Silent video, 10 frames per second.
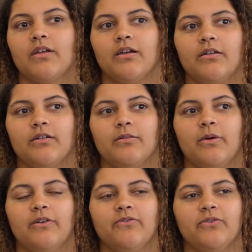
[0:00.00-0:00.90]
Um,
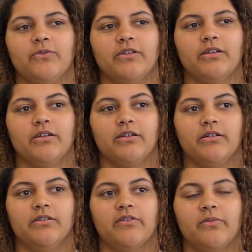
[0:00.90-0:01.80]
I feel really
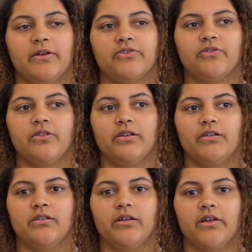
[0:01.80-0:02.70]
good,
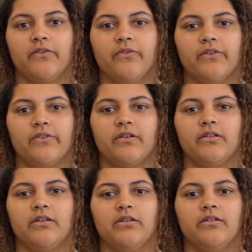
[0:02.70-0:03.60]
especially like
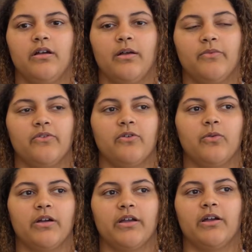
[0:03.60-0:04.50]
physically. I'm still
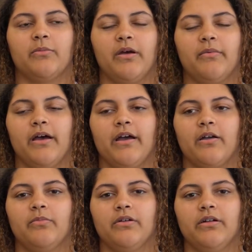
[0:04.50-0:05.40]
working on my
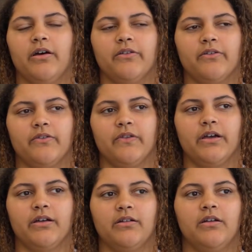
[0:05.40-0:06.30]
back, but other than
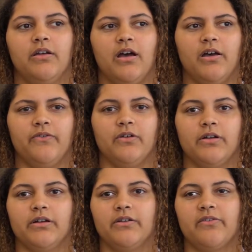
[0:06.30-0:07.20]
that, I feel
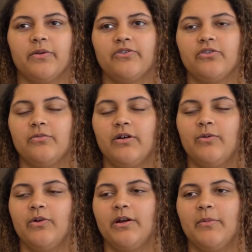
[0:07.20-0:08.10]
good, especially
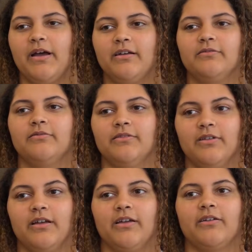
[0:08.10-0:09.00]
about where I'm at and
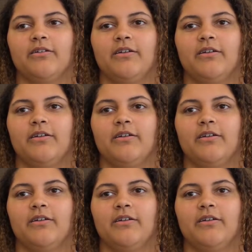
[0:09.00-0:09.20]
like